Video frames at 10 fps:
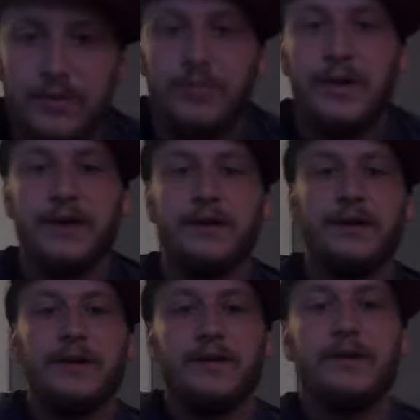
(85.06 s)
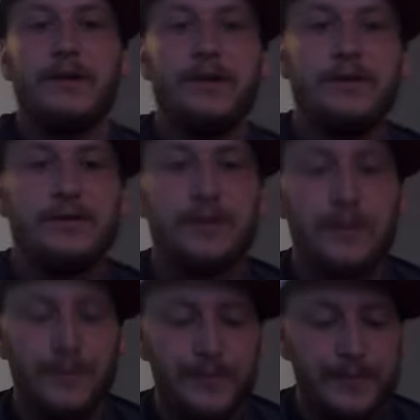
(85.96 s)
with my daughter.
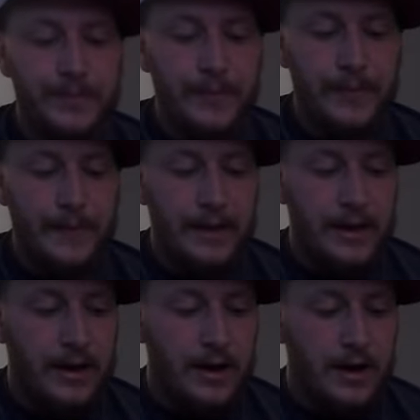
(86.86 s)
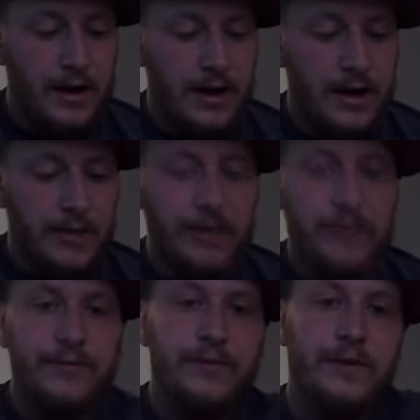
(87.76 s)
So
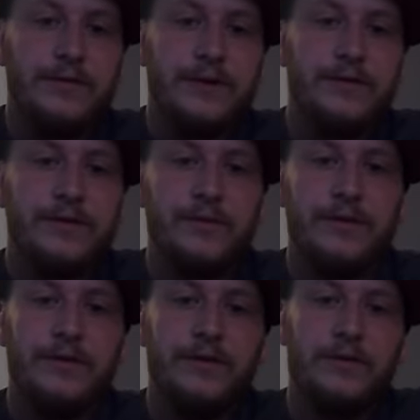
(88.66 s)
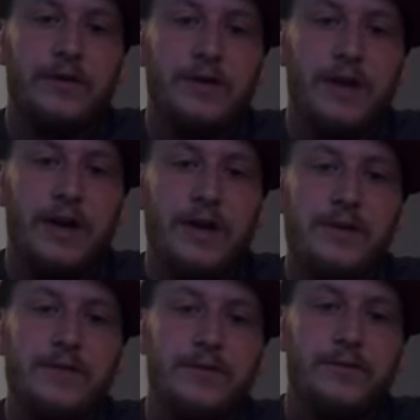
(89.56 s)
I've done some research
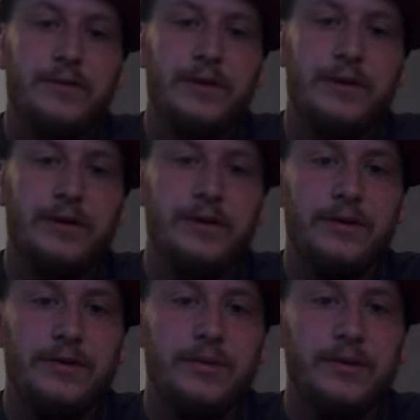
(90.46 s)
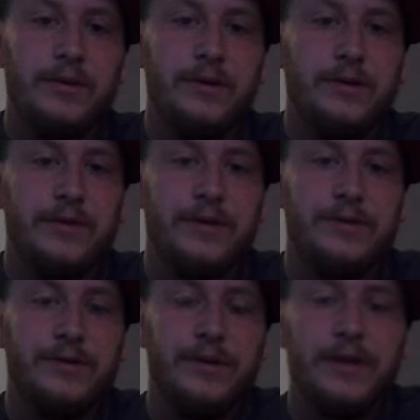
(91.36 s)
online. We're gonna put her on a
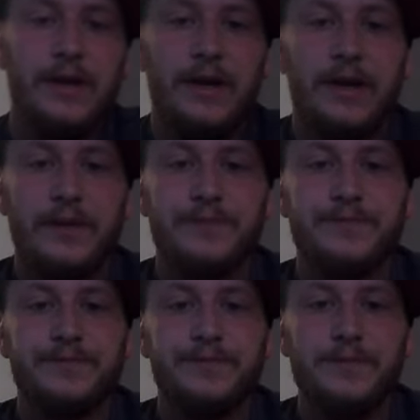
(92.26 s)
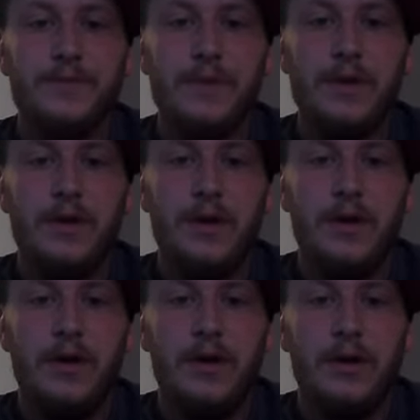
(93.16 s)
regimen, and
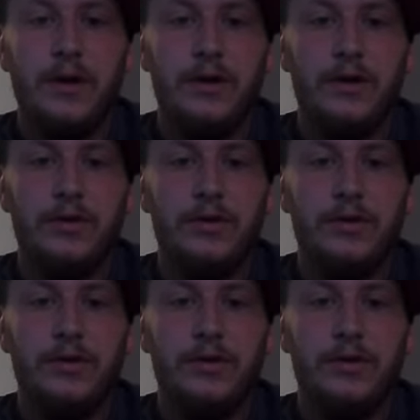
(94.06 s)
you know,